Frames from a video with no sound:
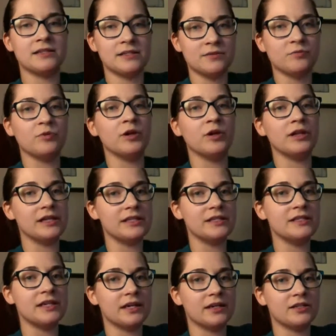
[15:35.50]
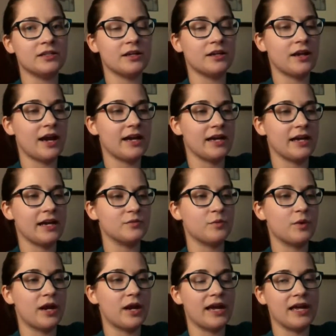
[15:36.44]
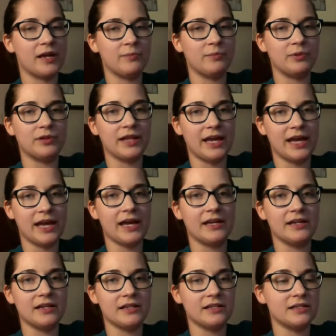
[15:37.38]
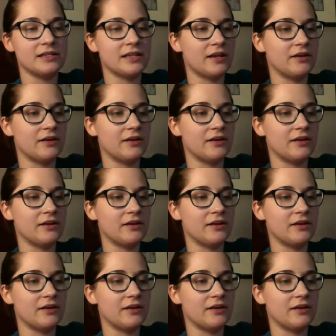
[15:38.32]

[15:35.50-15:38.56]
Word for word: like really stick to, I guess, what I had planned